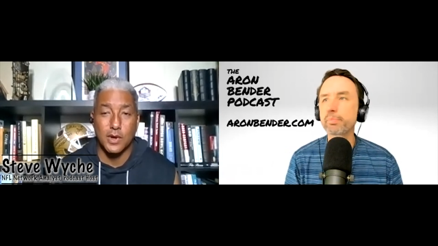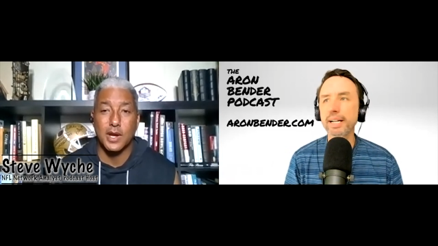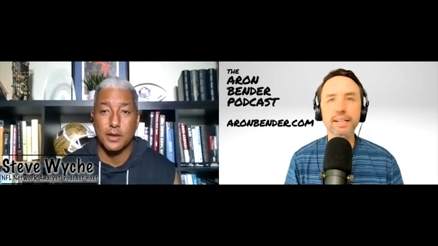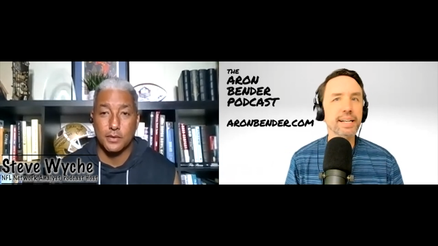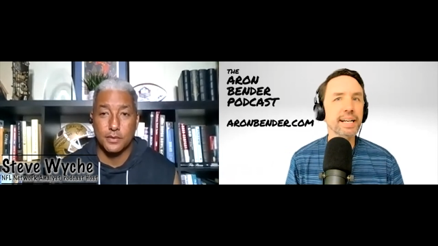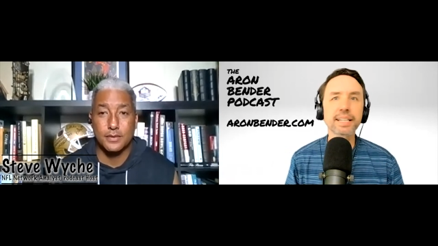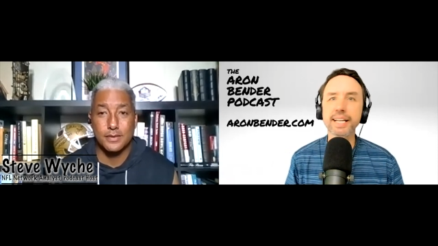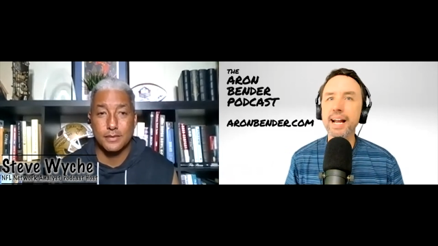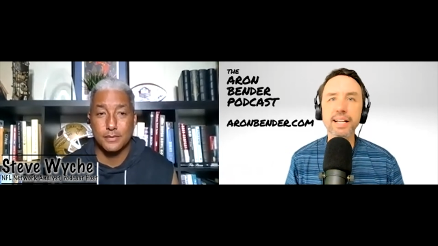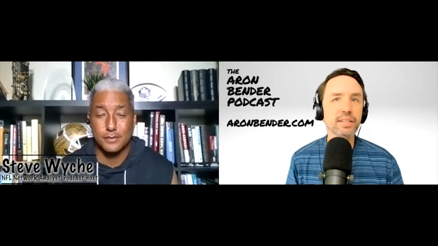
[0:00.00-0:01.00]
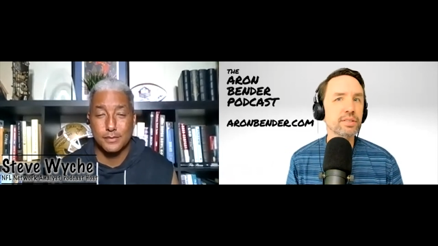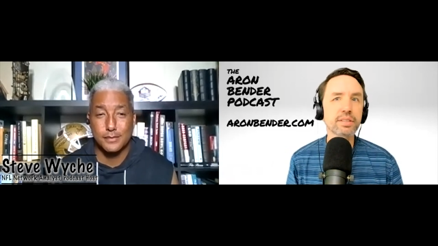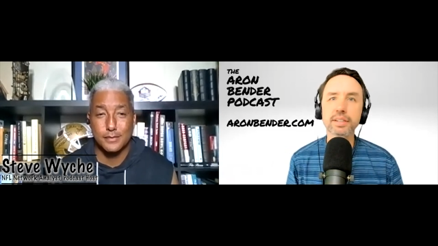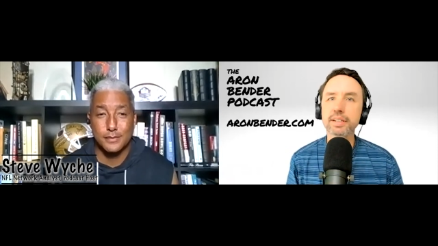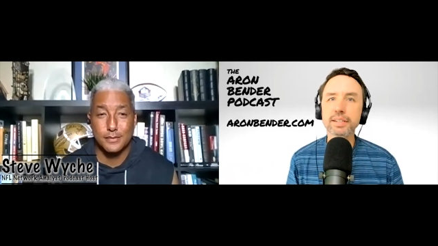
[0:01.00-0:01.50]
Speaker 1: Right. in the
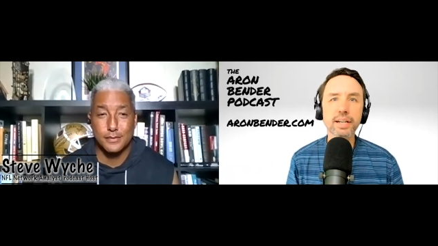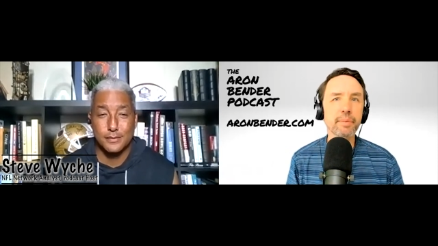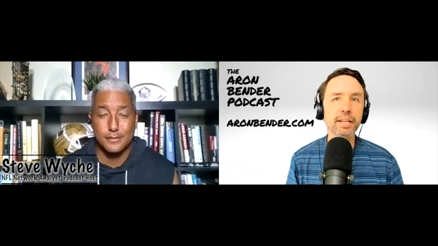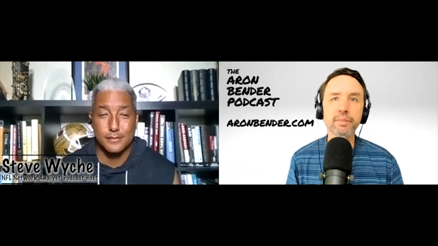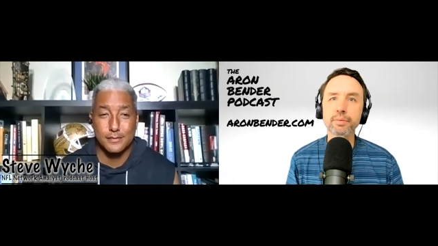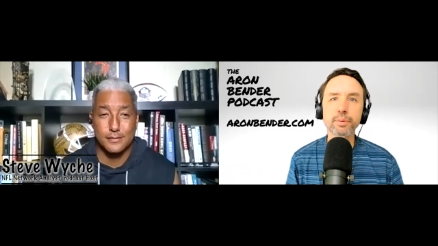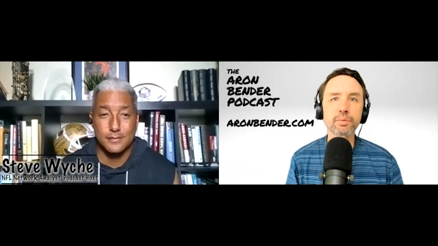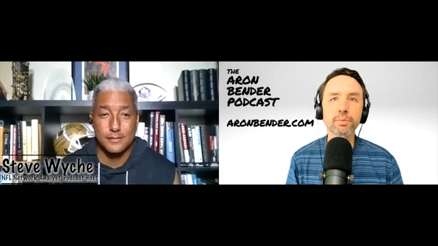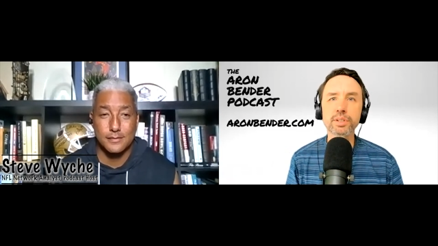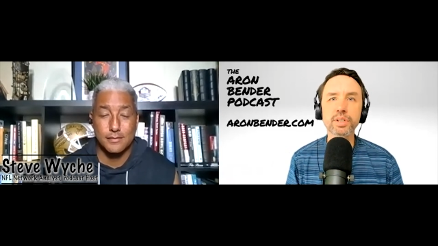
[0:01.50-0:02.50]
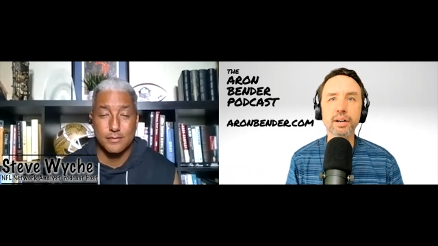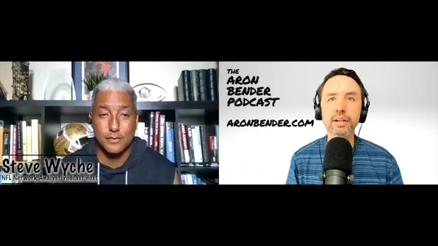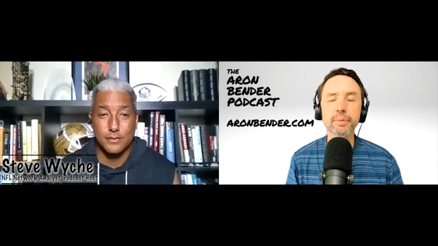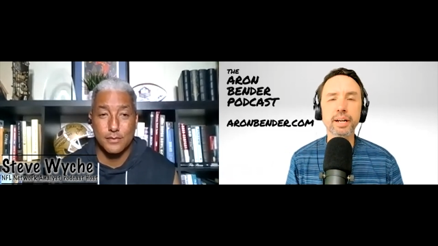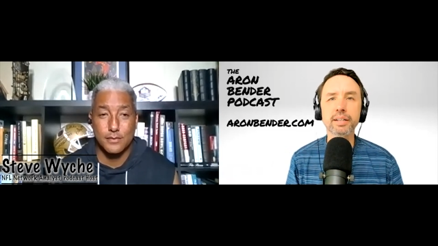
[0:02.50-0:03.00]
'80s, I mean, we're we're talking
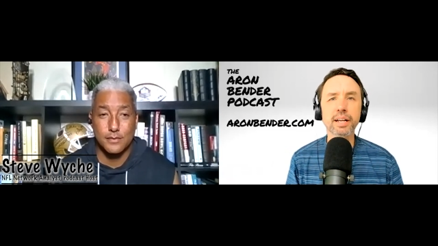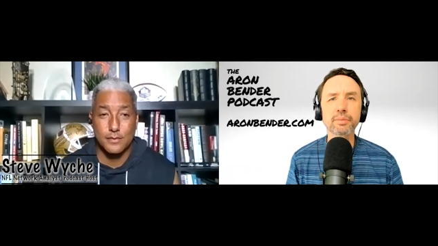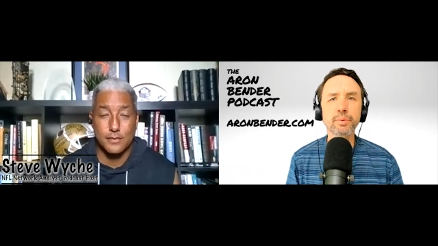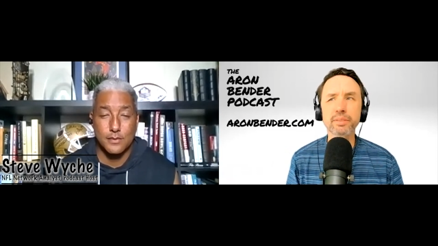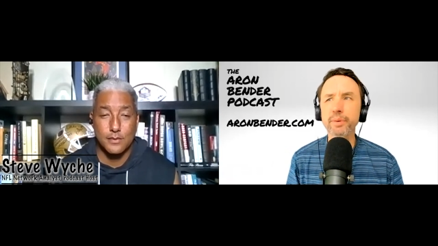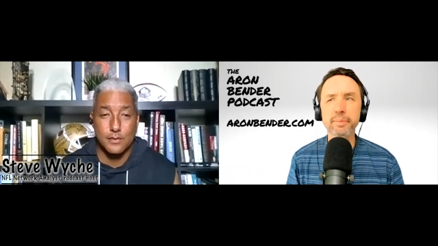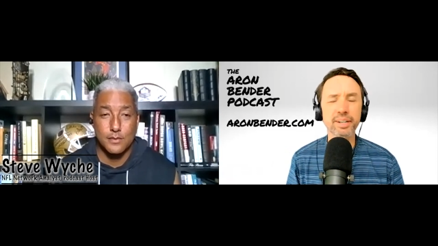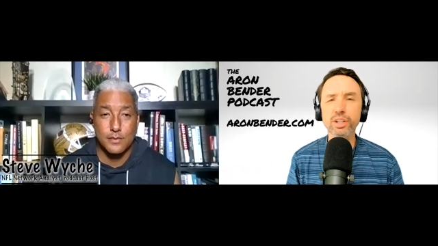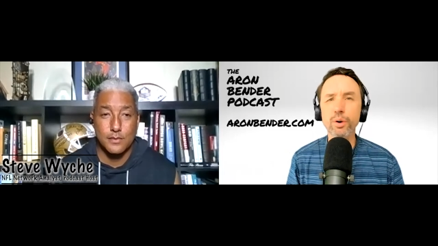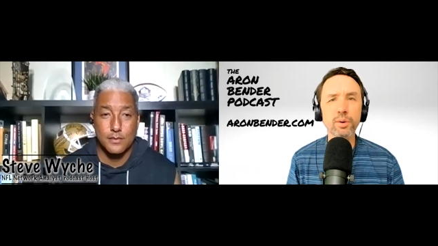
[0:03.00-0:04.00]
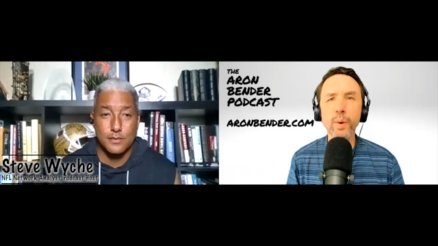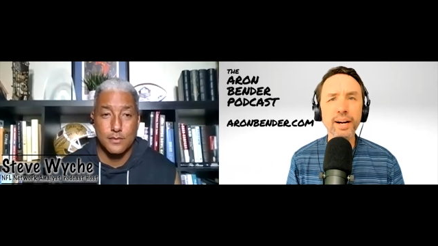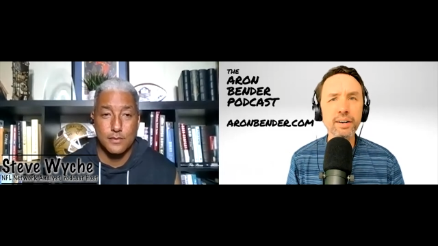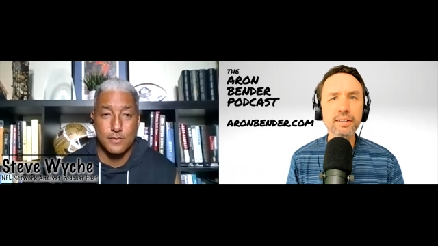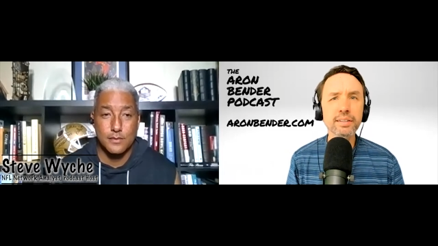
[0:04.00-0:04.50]
about like wait wait a minute, you're going
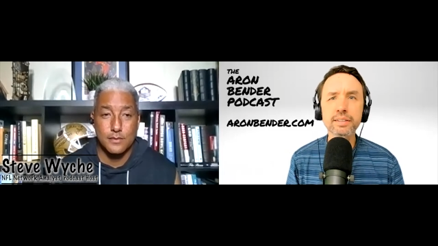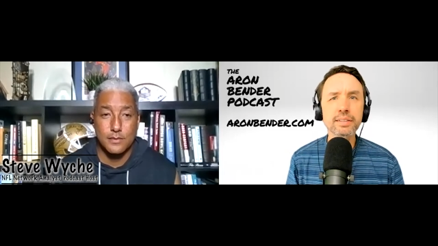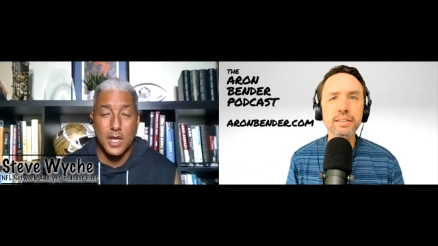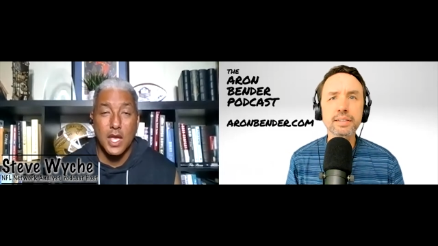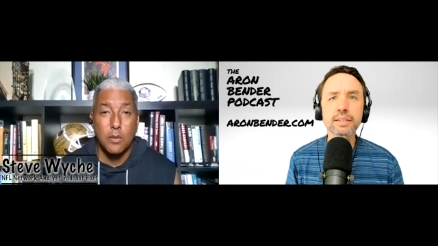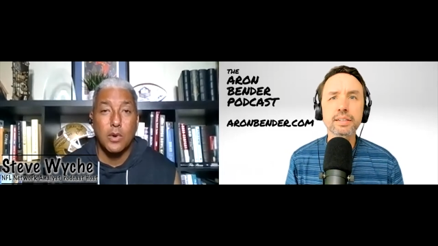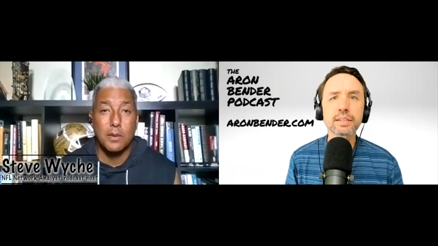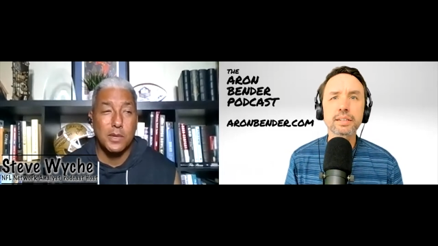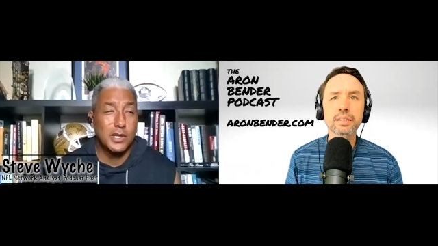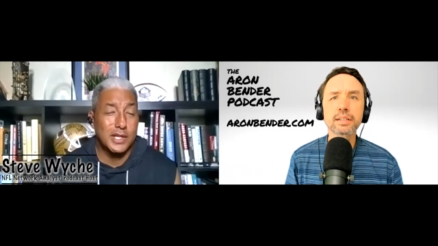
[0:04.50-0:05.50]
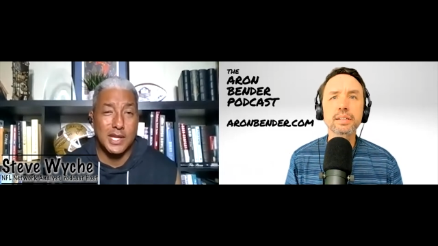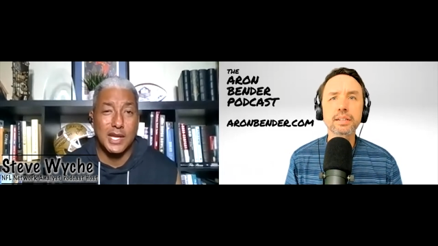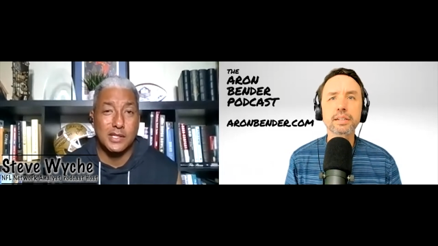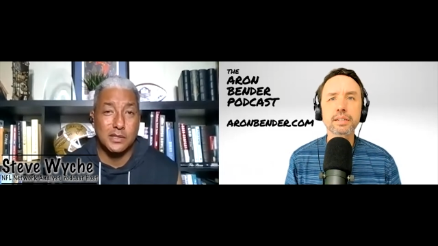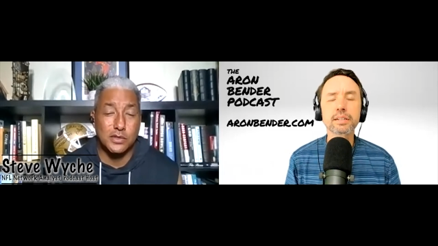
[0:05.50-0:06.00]
where?
Speaker 2: Well, I mean, look in the
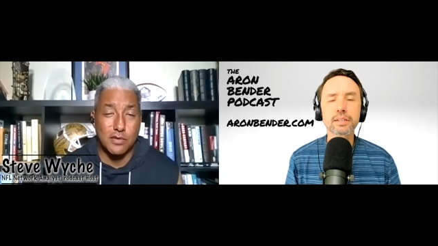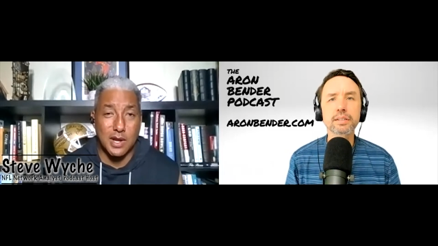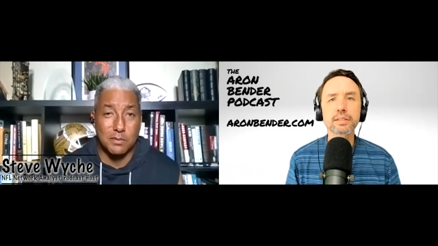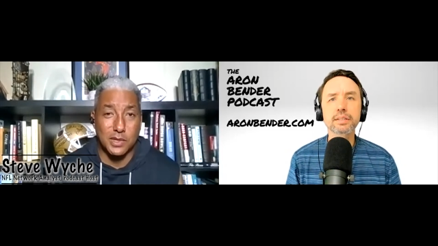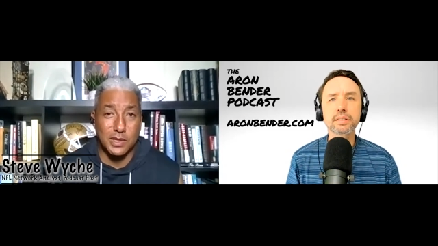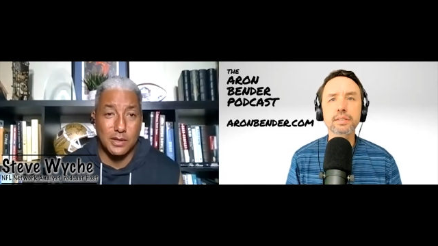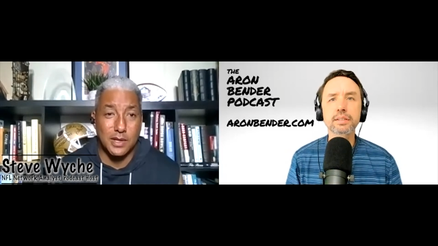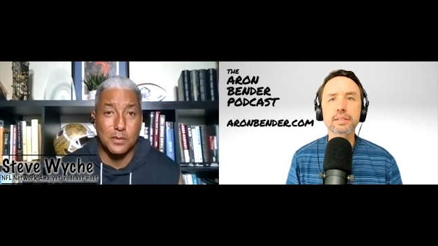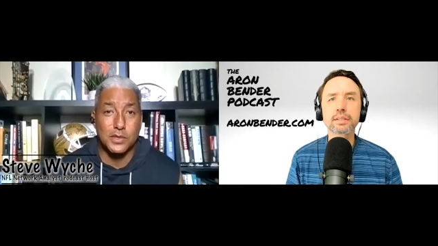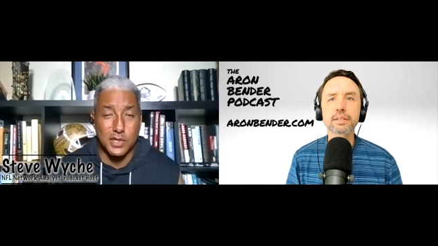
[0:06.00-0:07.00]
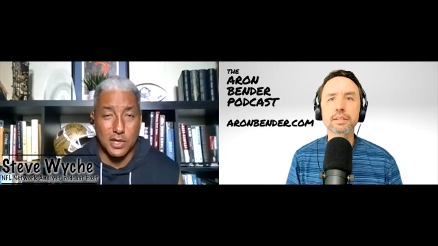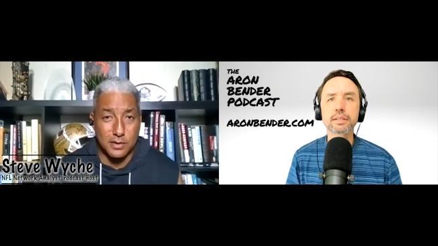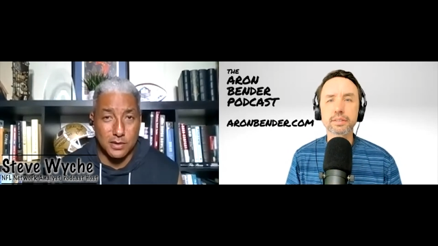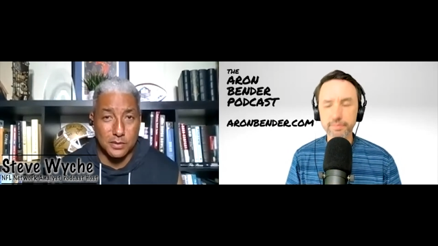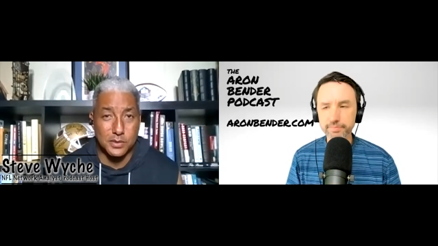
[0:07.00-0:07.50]
'80s, it was Grambling, it was
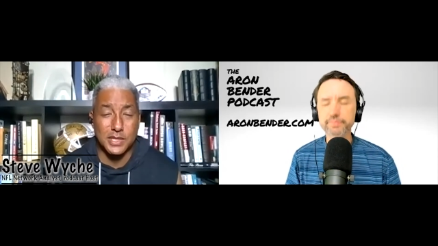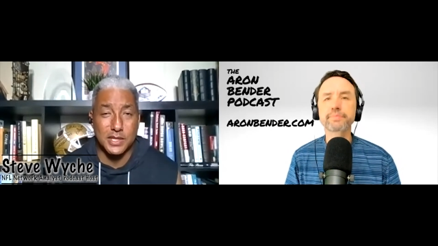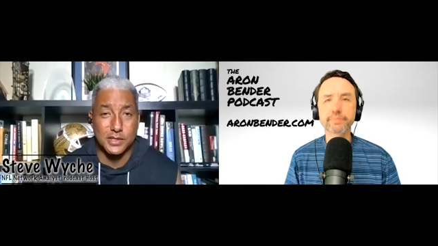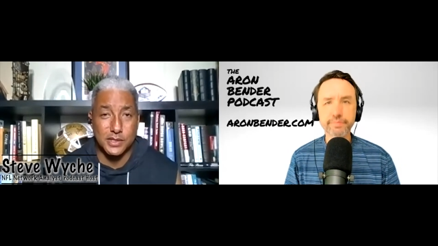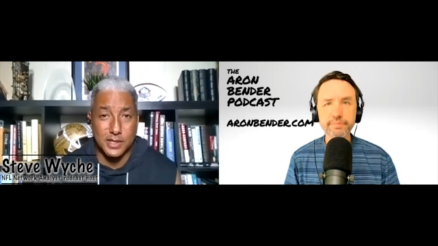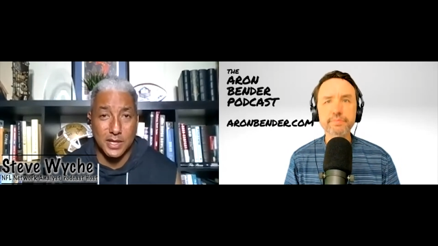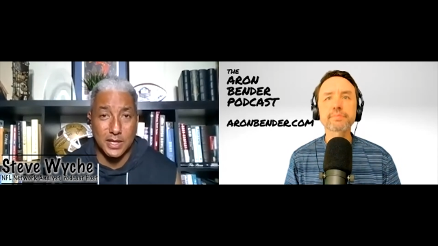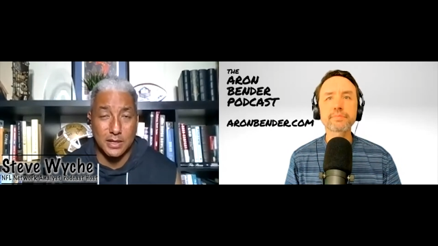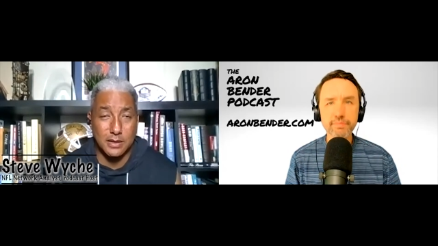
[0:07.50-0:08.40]
Southern, it was Tennessee State,